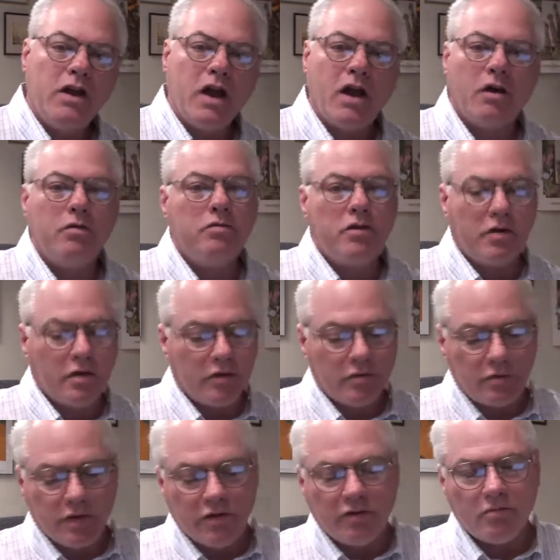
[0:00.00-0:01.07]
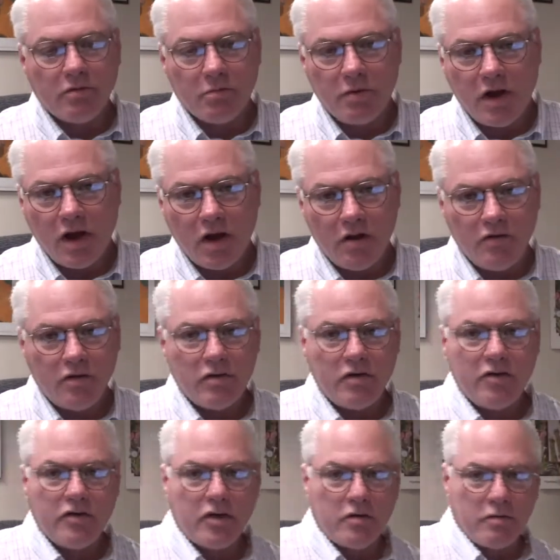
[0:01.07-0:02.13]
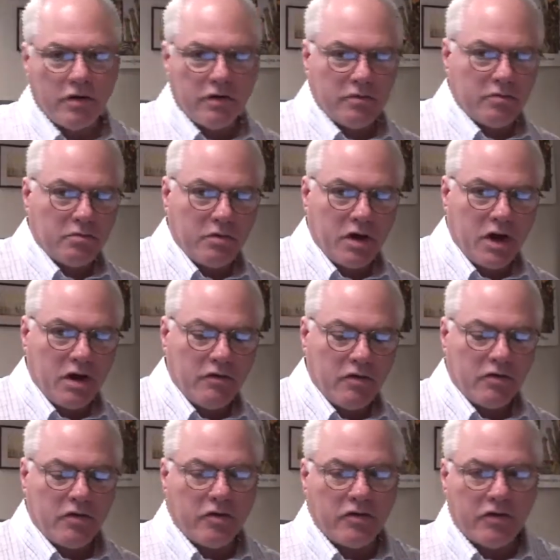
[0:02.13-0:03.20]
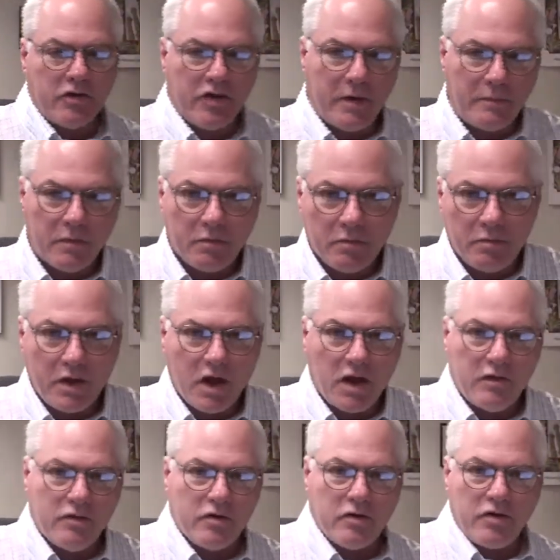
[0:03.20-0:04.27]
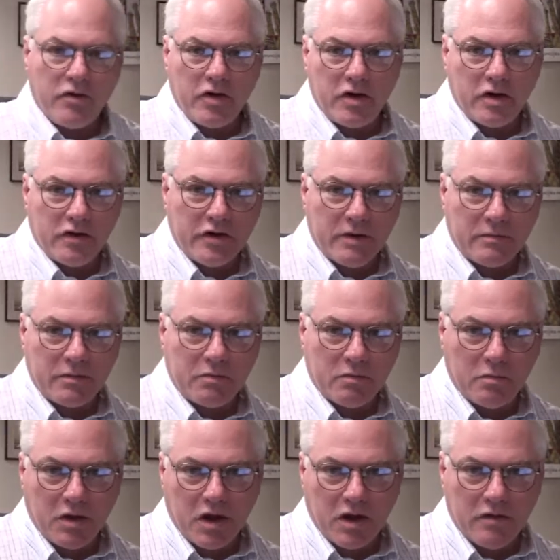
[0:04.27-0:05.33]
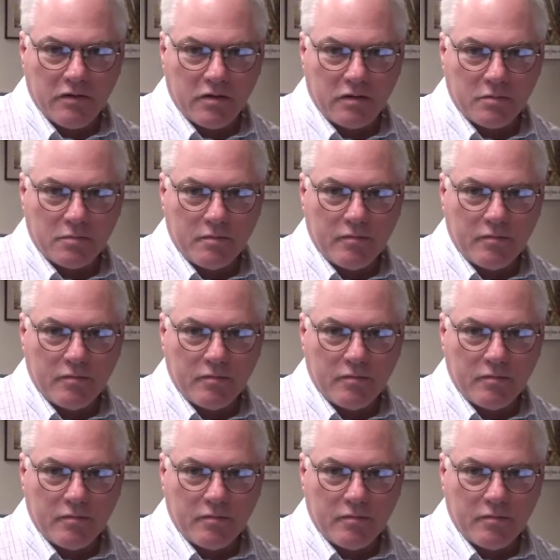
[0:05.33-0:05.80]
Now, there is reasonable behavior and there's unreasonable behavior. There's acceptable behavior and there's unacceptable behavior.